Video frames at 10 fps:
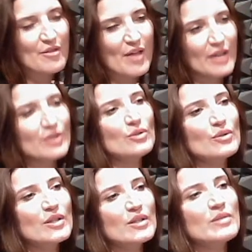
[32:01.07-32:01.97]
that you
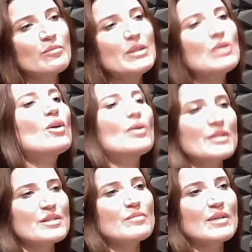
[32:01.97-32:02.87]
can be
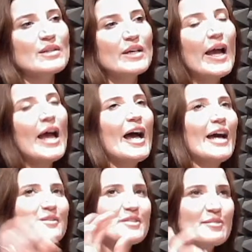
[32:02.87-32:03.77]
honest with,
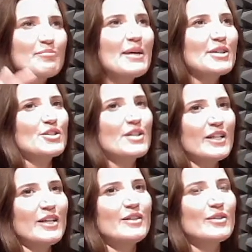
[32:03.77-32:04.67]

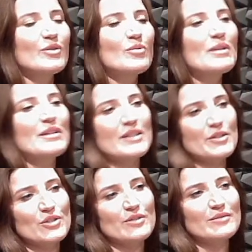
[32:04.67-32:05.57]
especially with
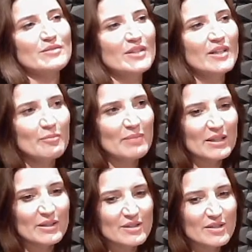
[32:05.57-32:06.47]
addiction.
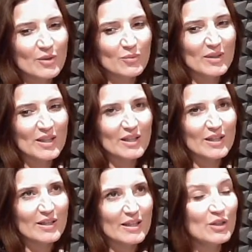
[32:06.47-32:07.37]
Because
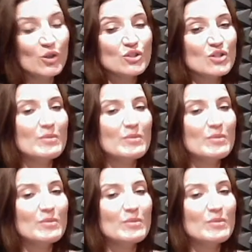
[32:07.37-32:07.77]
and not just